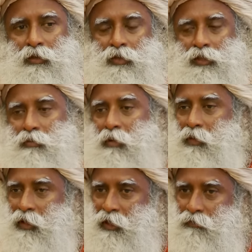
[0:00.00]
This
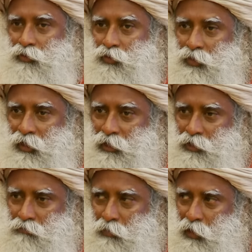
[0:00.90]
memory gives you a
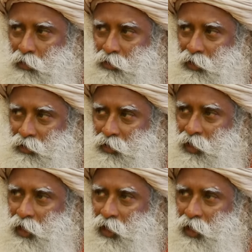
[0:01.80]
sense of belonging,